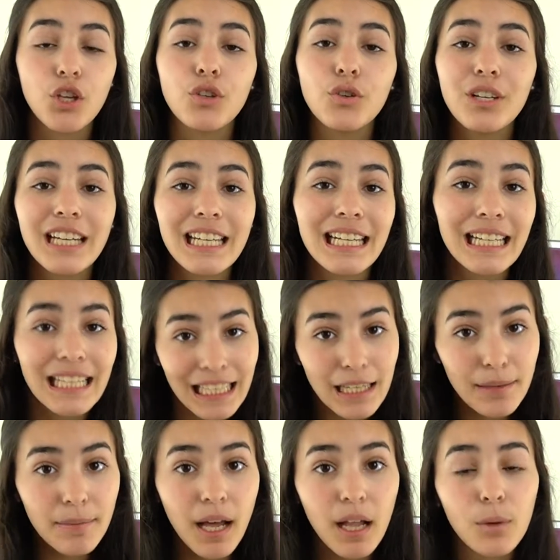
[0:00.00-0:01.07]
you get an
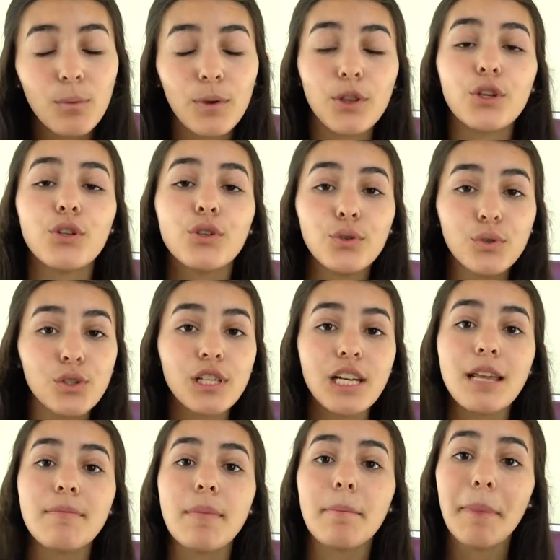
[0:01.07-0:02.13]
email with your
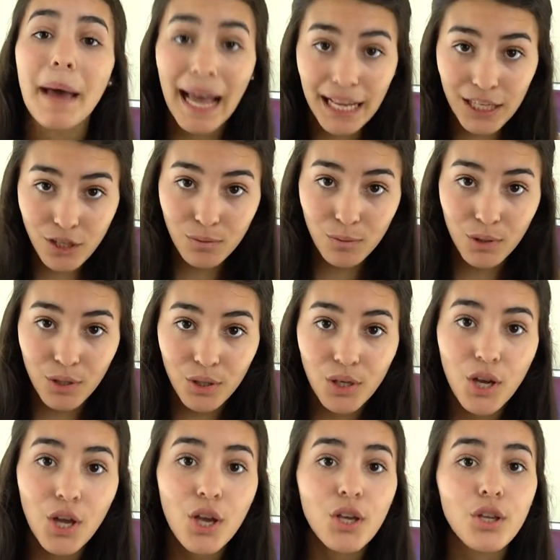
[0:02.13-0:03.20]
username and password.